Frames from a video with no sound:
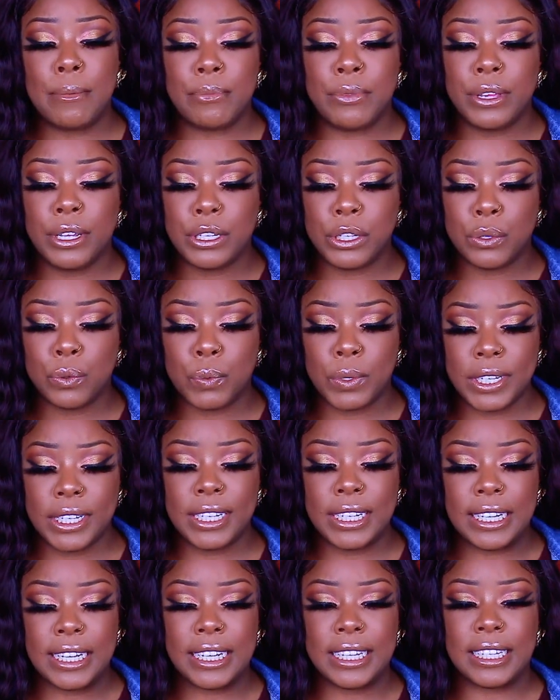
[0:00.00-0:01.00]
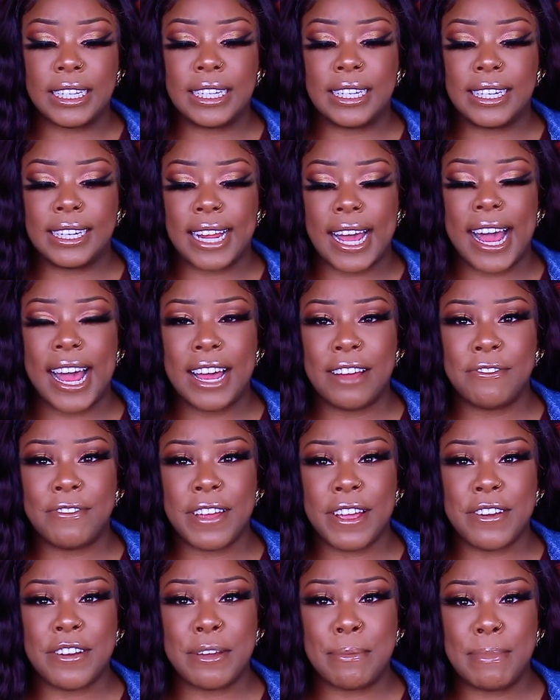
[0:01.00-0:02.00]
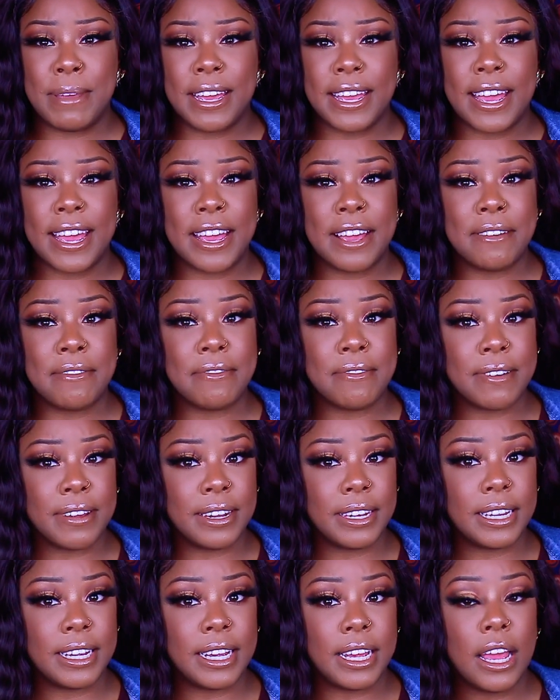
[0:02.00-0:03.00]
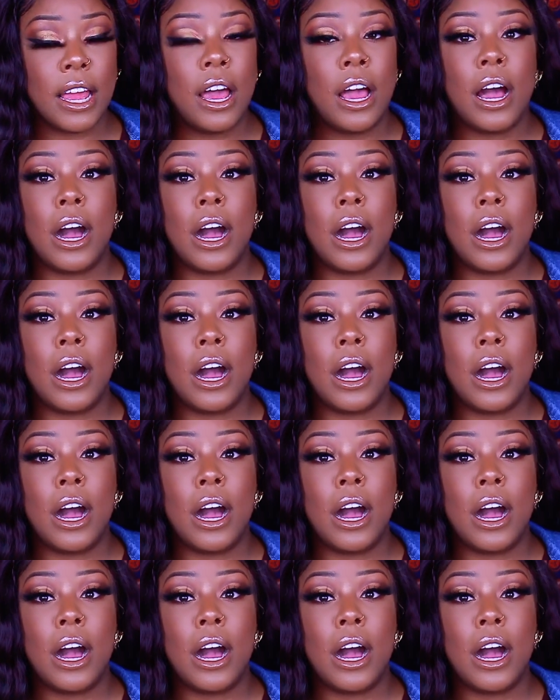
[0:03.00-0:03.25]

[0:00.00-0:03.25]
this wig is not very big head friendly.